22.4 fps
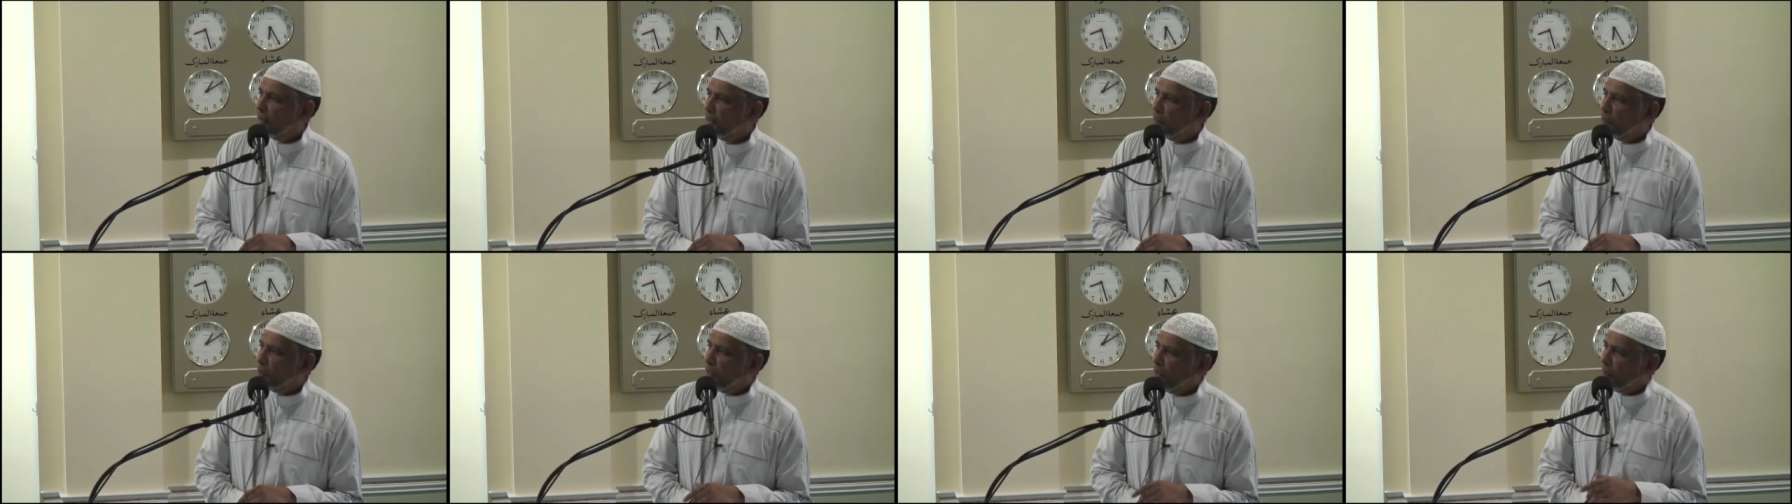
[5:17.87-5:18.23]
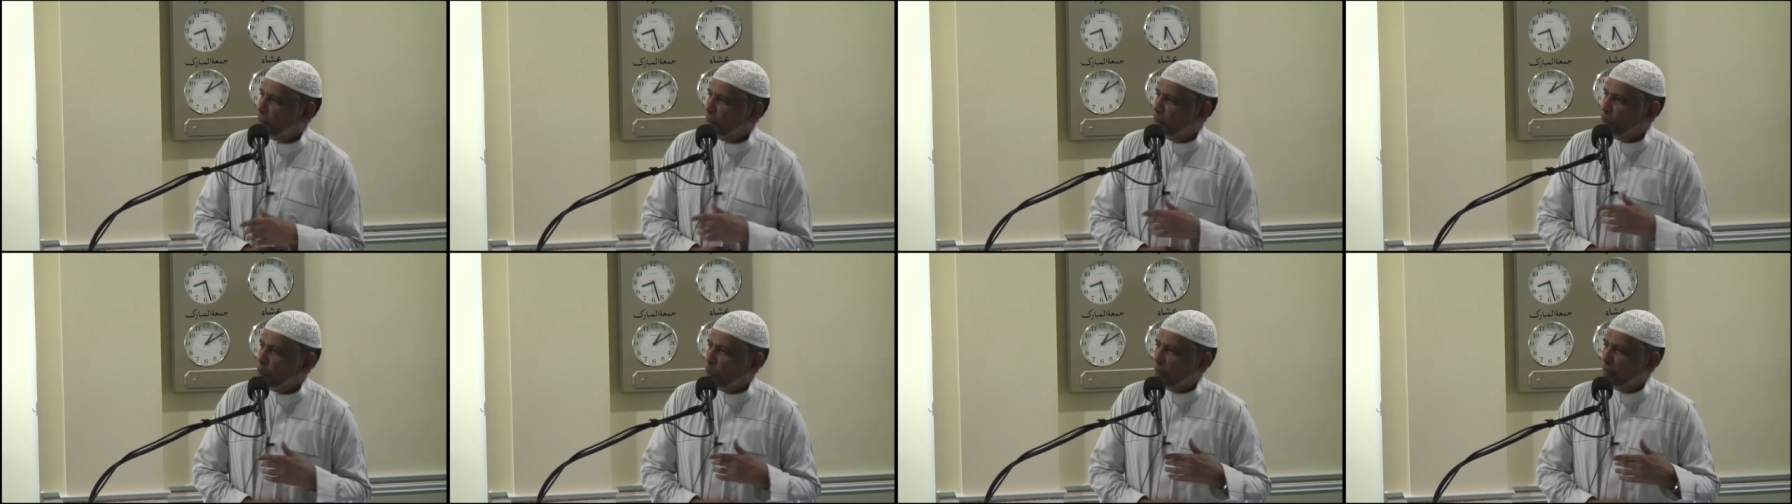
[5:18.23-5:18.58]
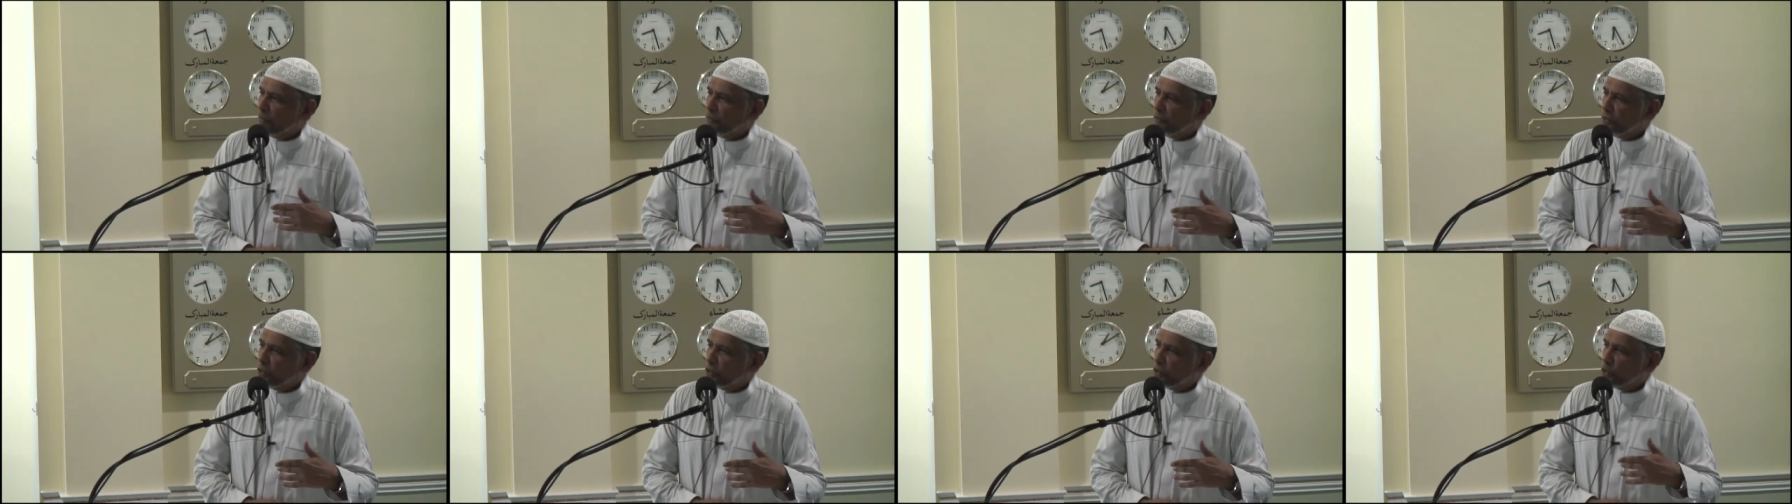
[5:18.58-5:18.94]
The people who
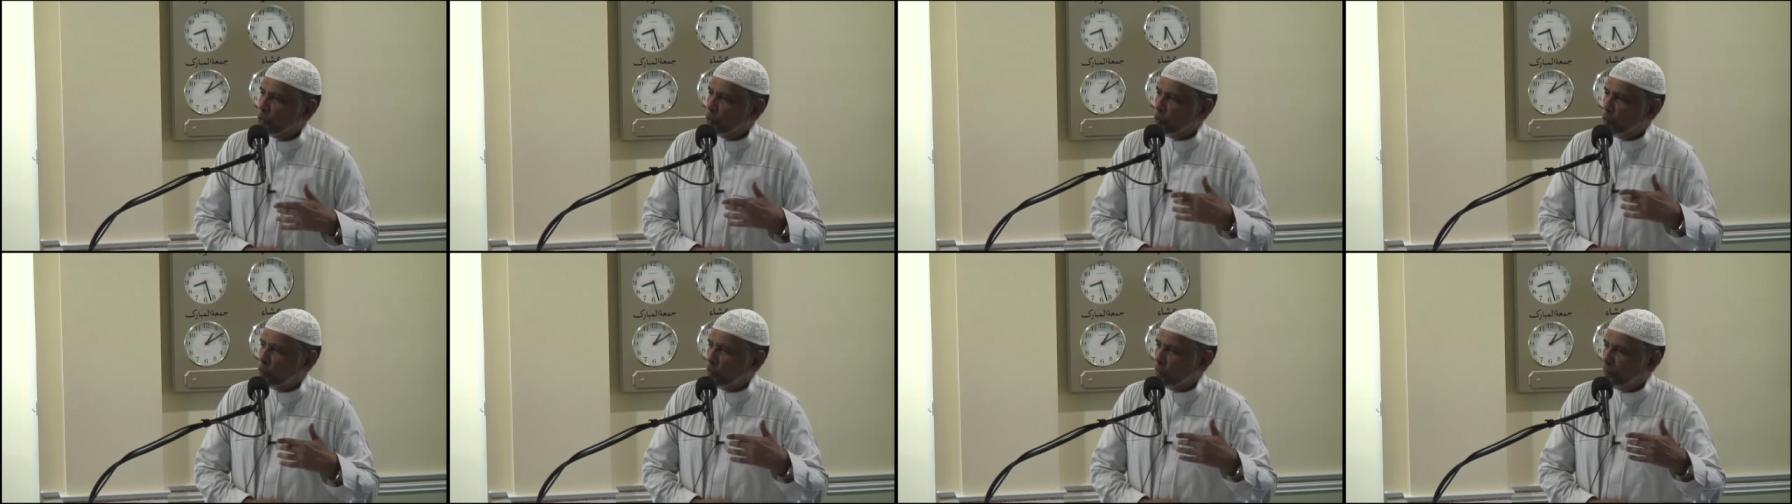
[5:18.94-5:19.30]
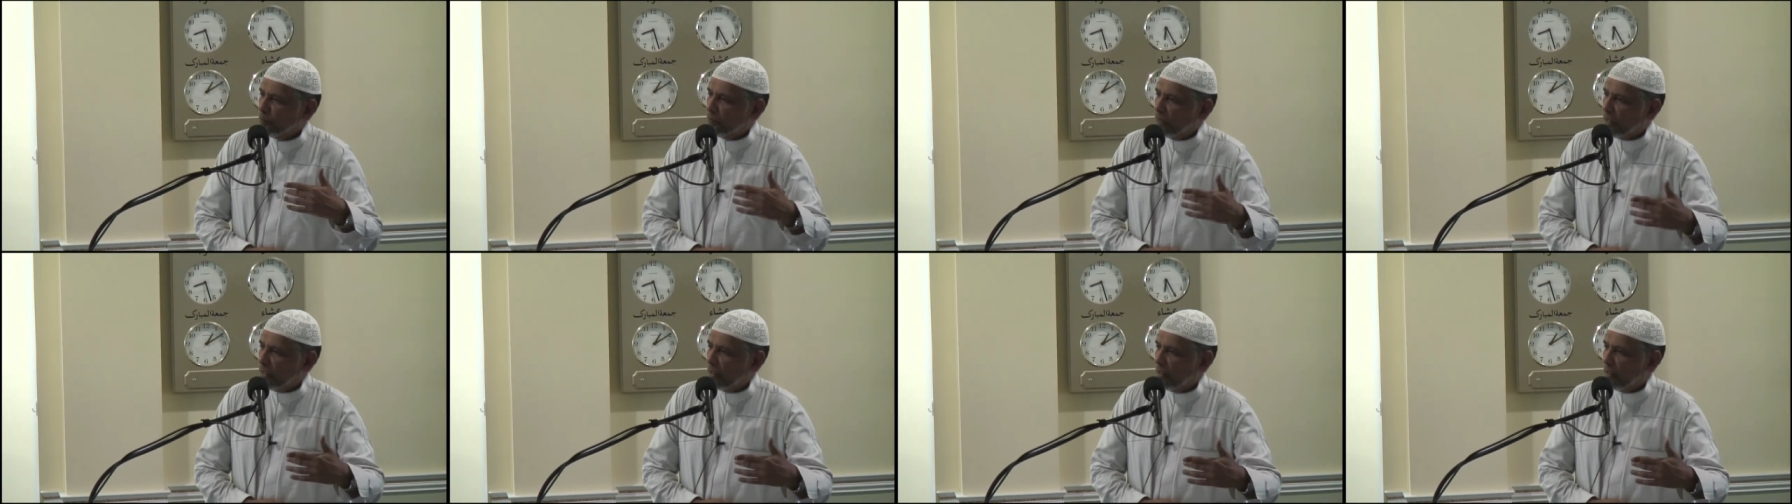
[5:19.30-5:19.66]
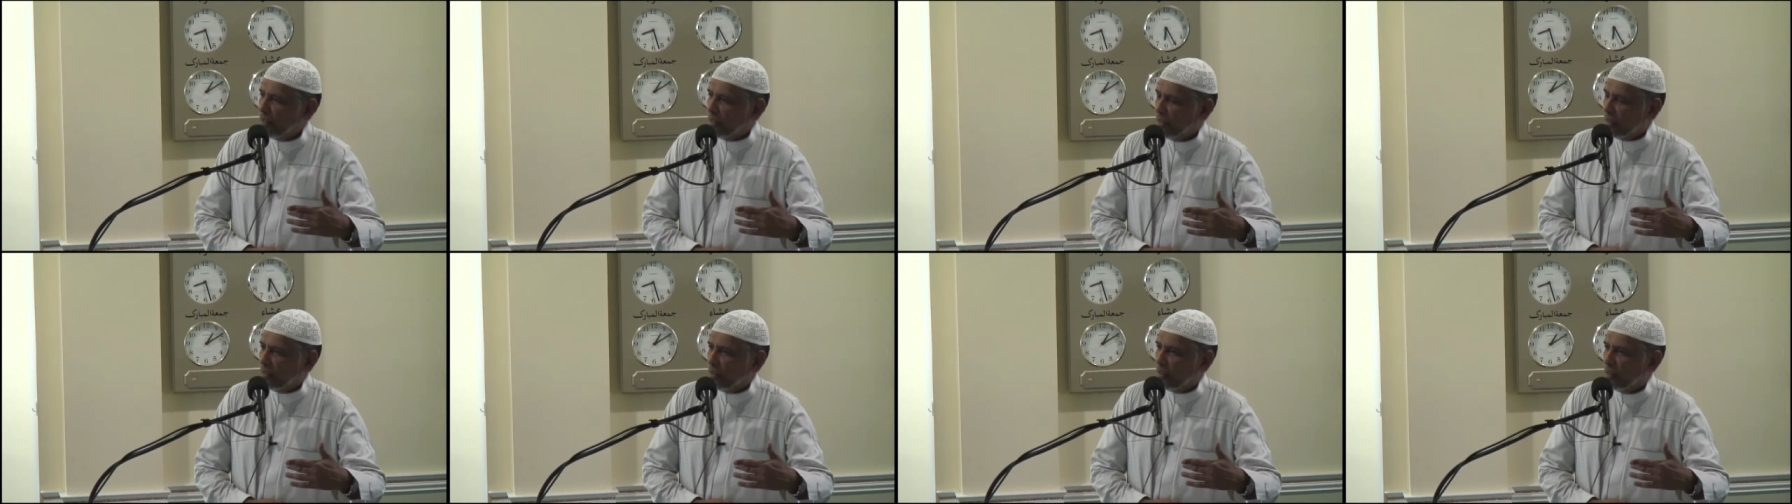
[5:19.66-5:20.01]
have assumed
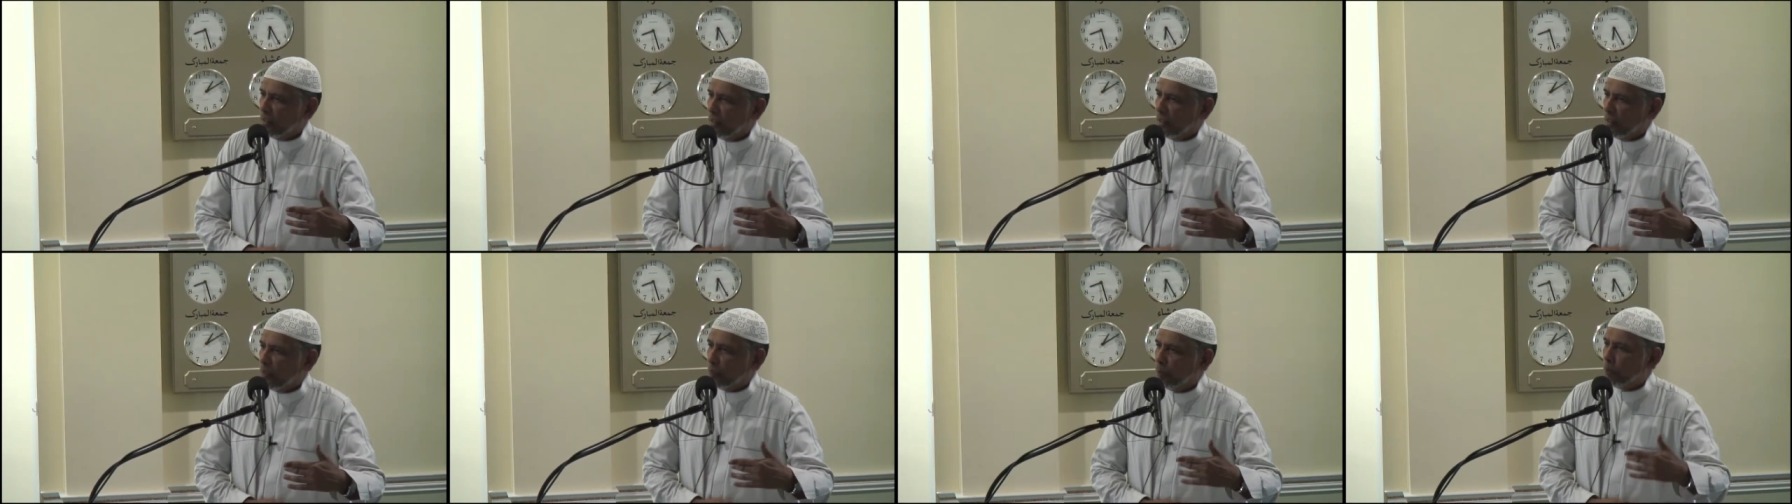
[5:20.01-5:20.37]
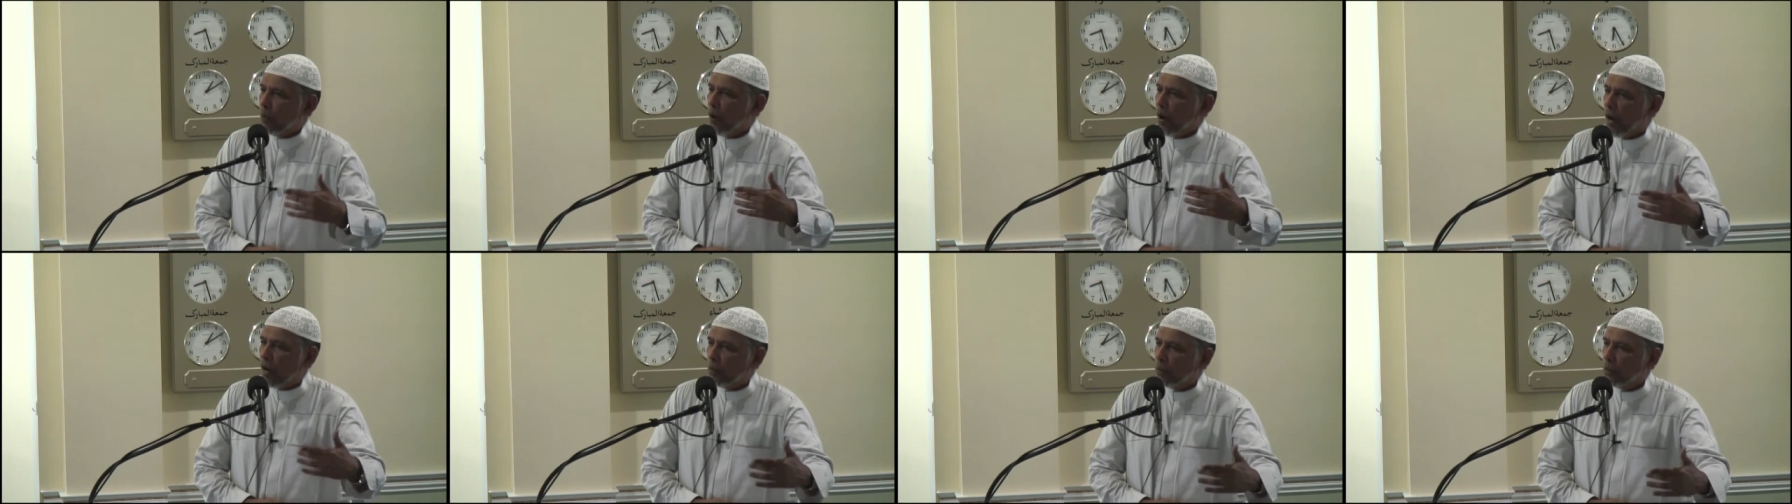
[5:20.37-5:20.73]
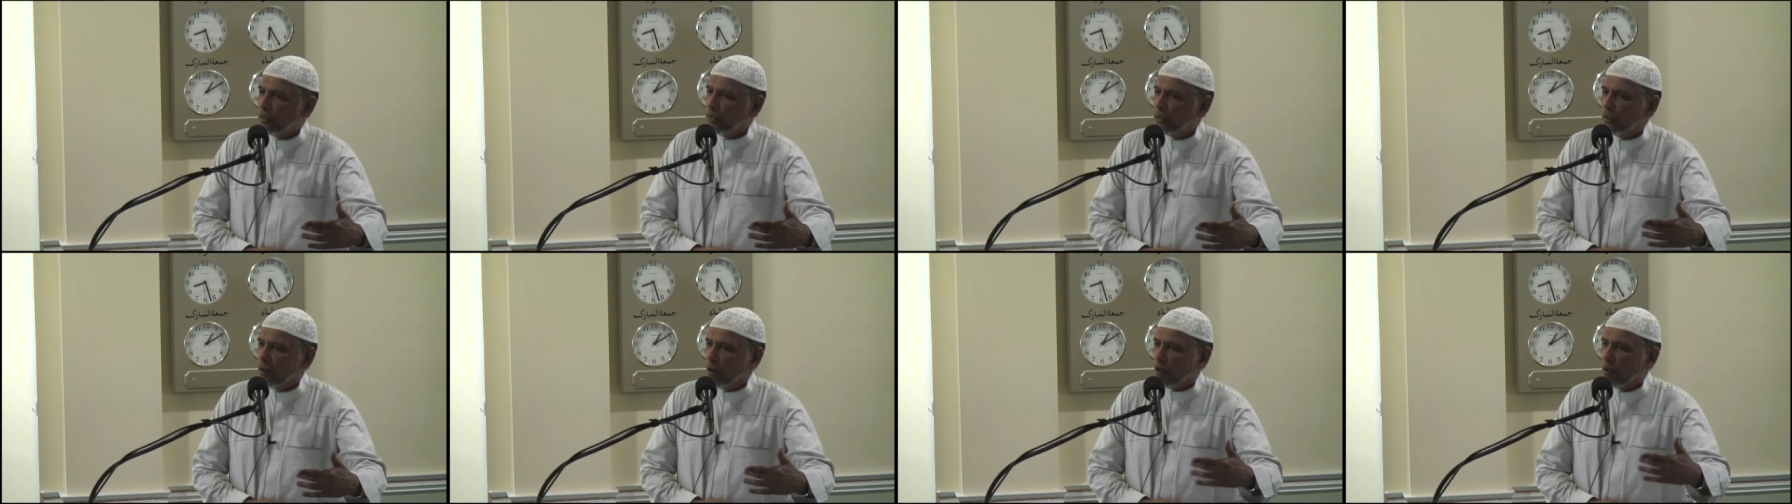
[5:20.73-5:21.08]
the power